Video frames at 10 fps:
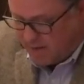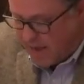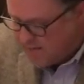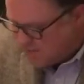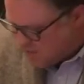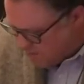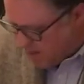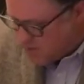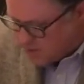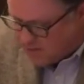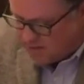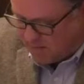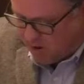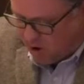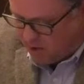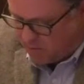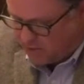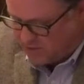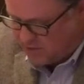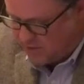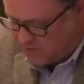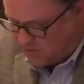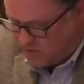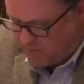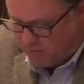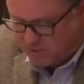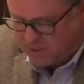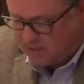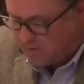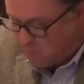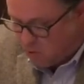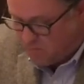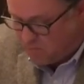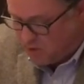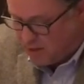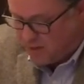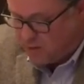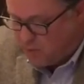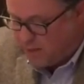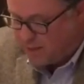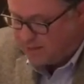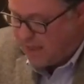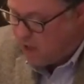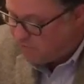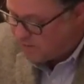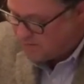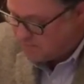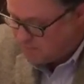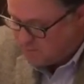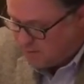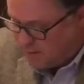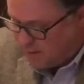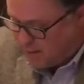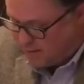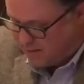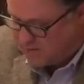began as a specialist in American religious history, publishing an important book on New England Calvinism and the